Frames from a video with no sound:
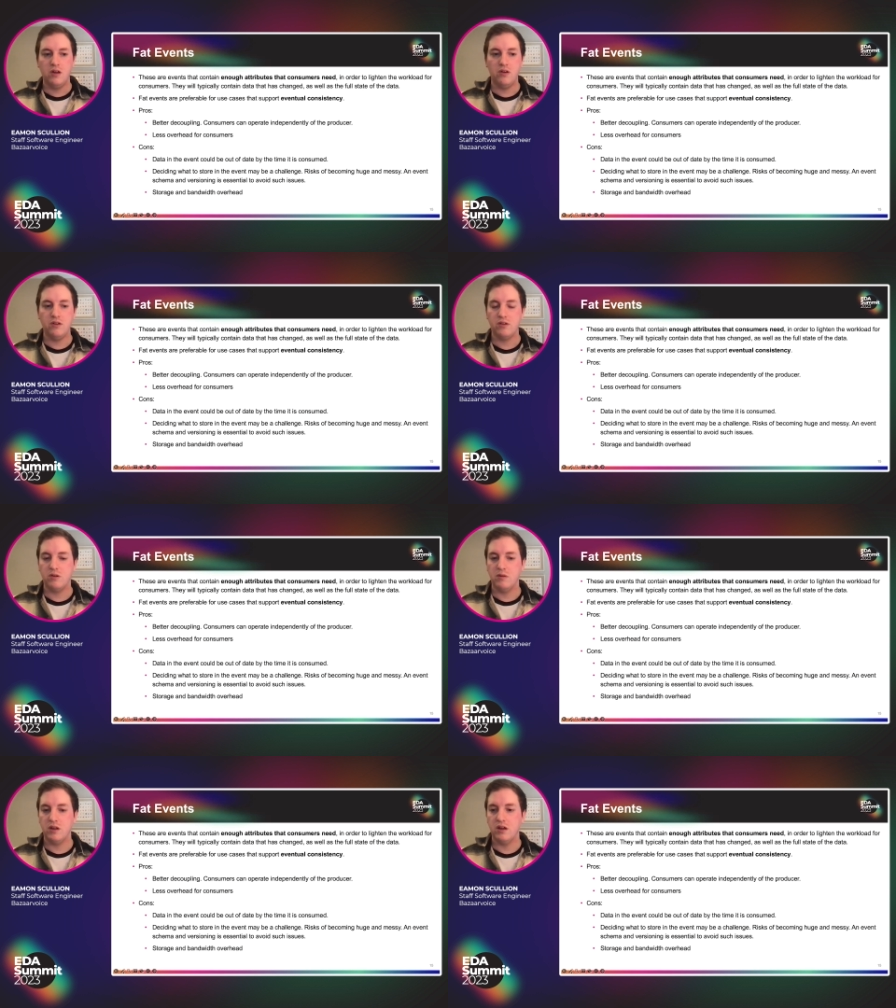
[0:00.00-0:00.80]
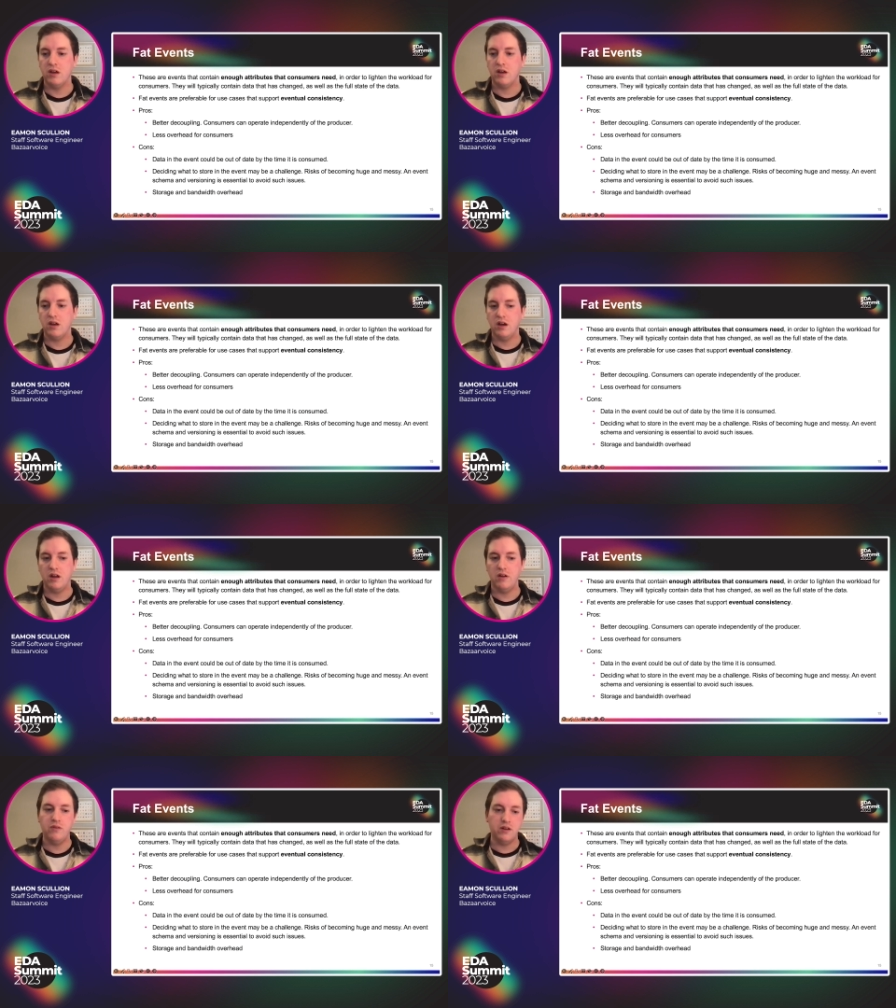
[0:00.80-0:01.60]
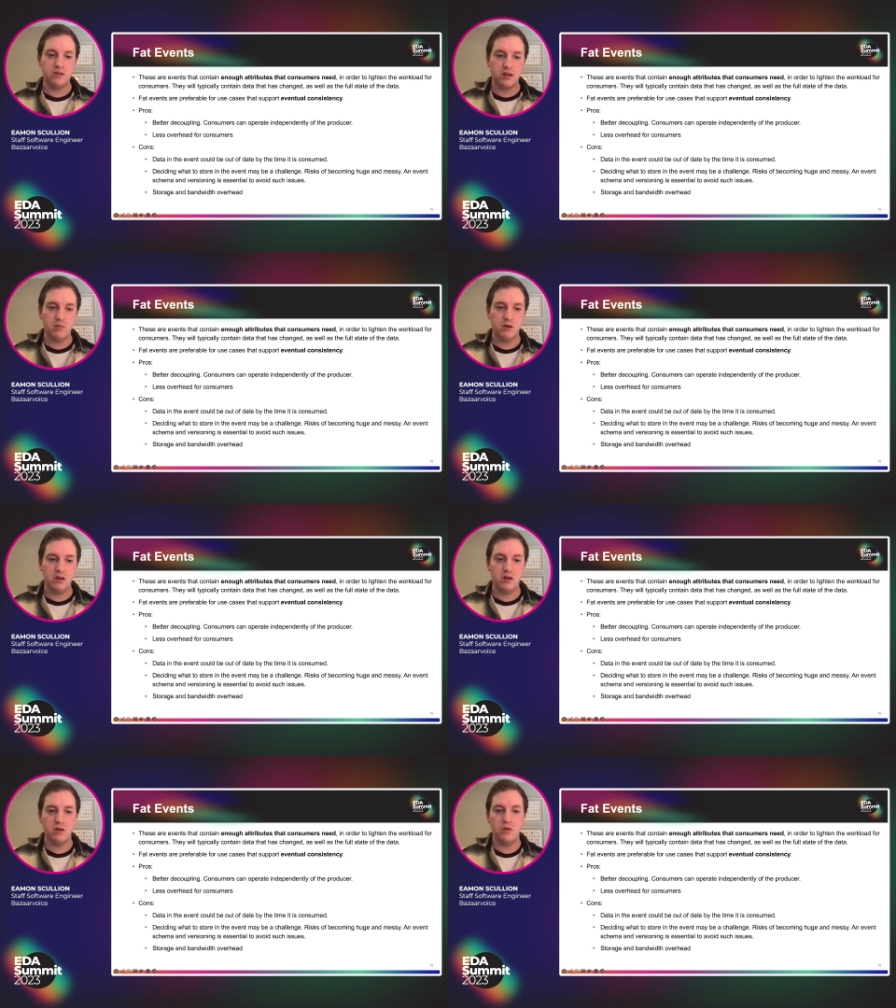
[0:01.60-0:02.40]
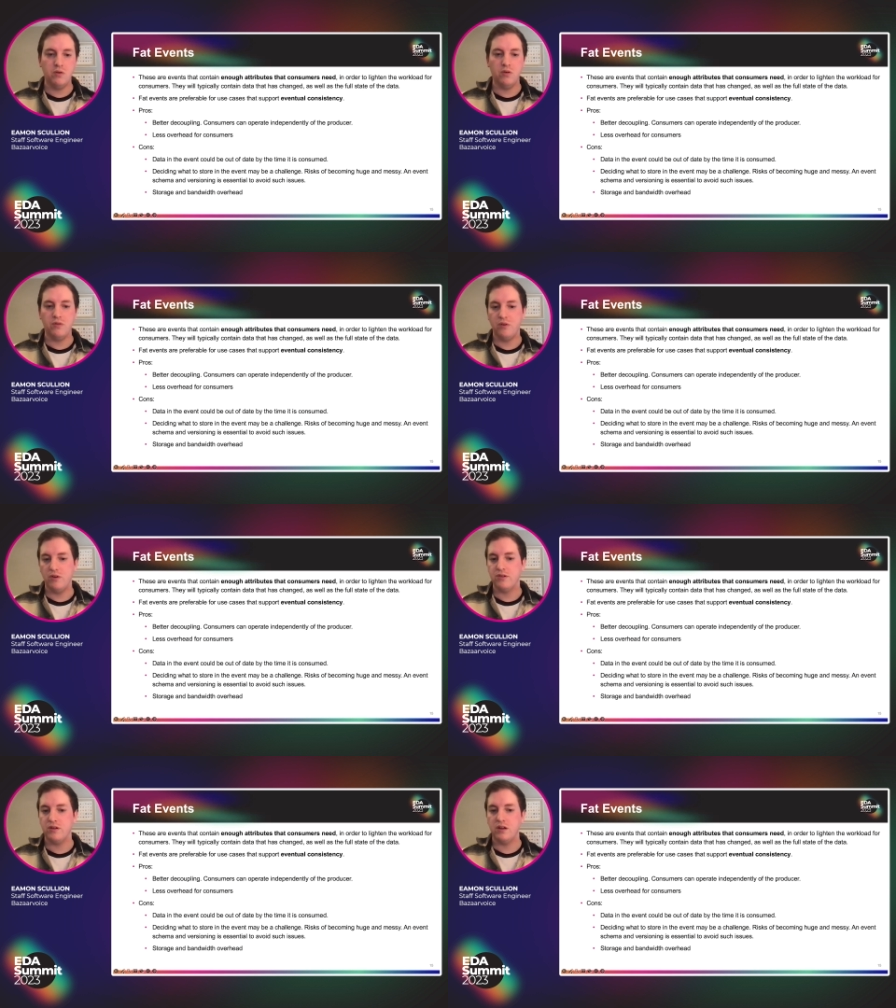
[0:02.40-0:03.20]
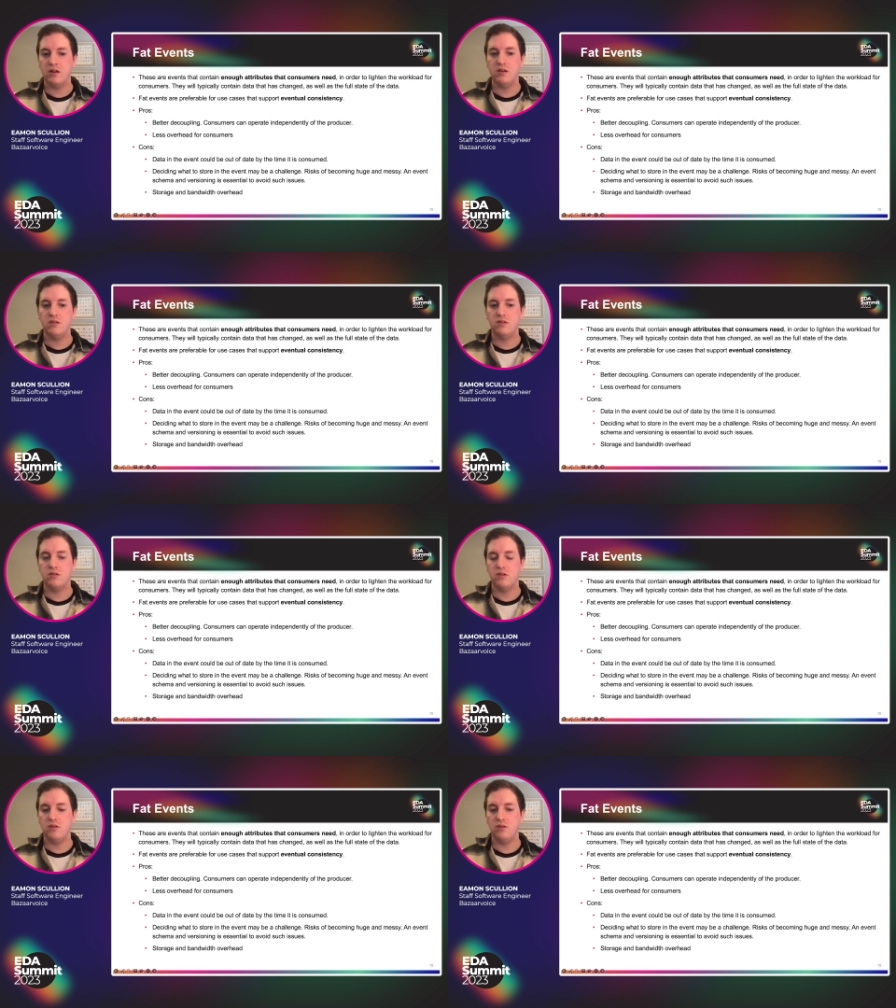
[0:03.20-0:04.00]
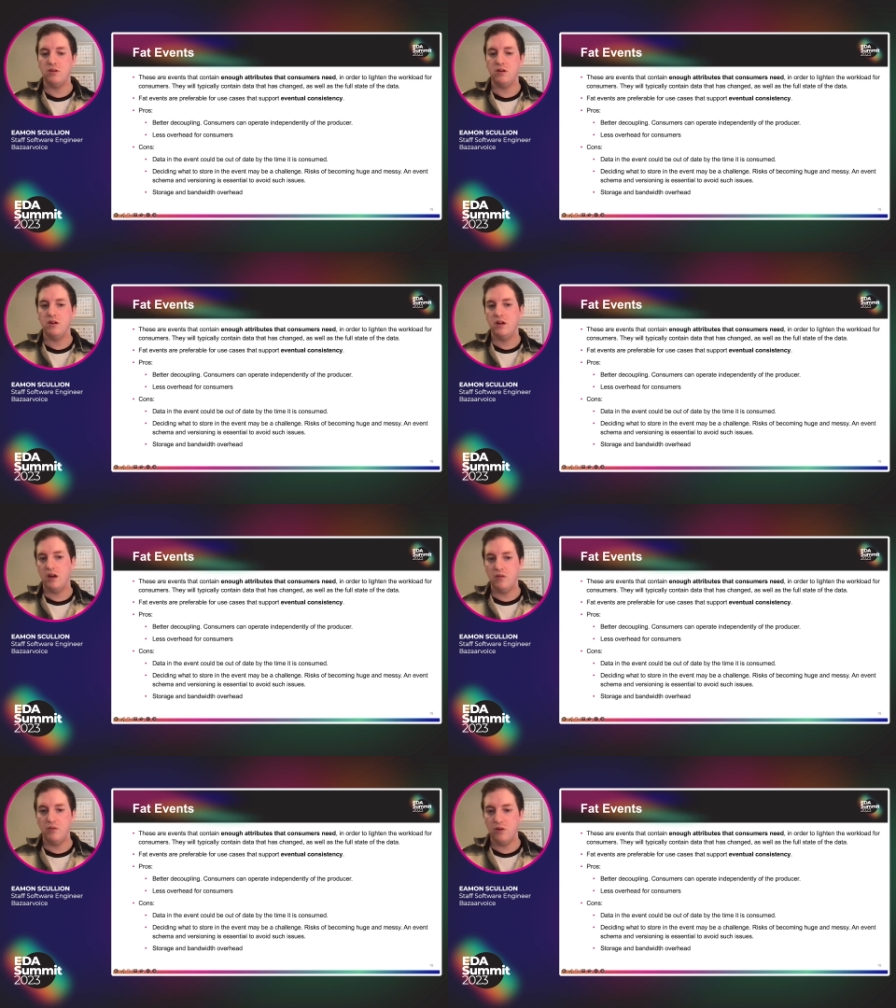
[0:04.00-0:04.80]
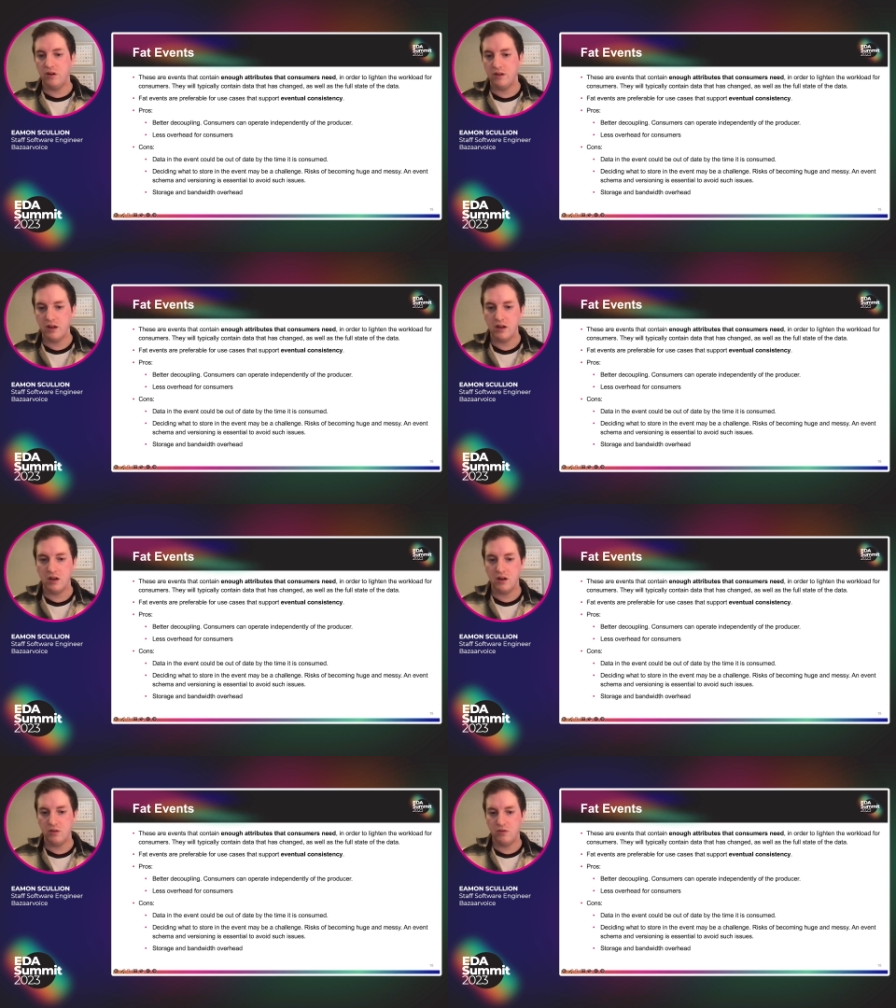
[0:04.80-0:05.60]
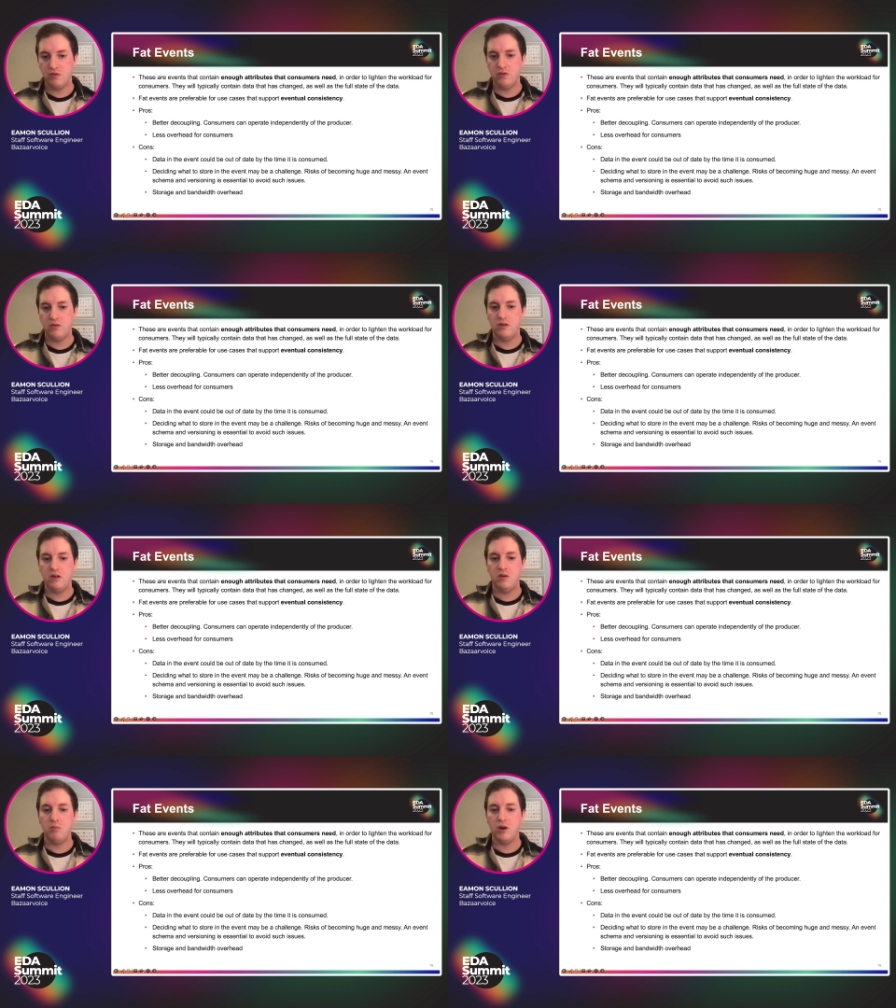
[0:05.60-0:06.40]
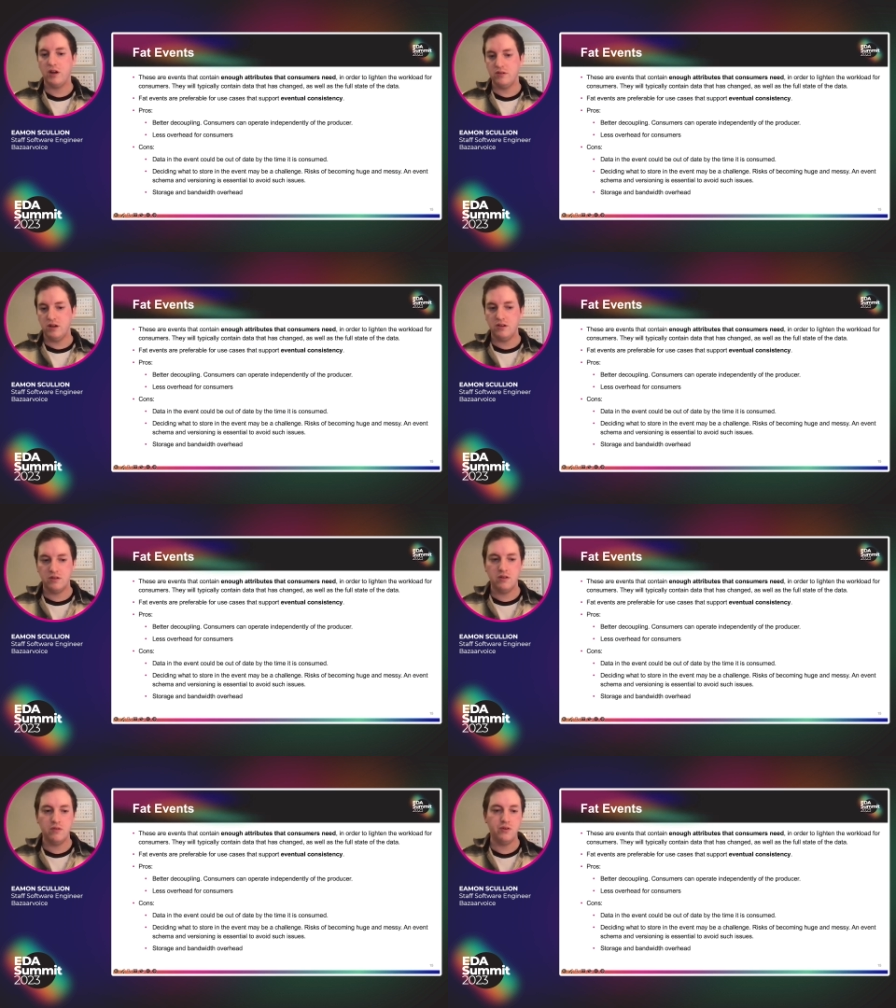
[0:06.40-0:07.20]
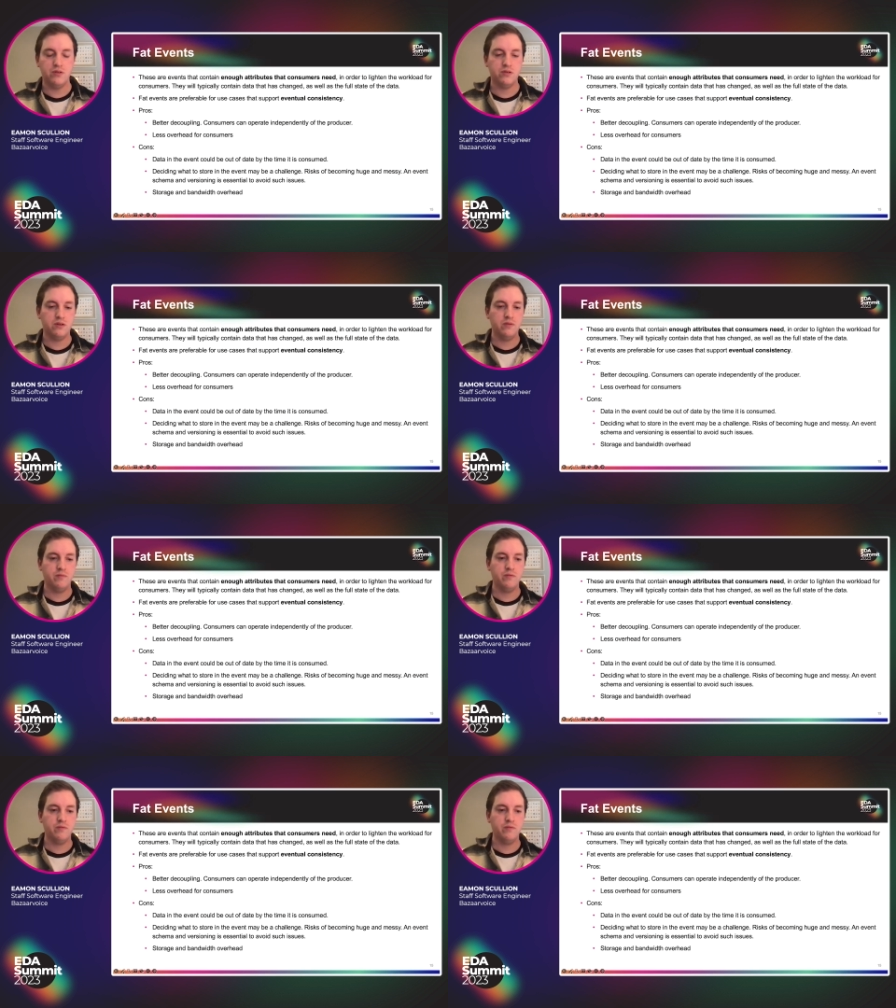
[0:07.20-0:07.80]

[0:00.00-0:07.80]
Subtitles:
using something like an event schema or versioning to avoid any kind of breaking changes in the future.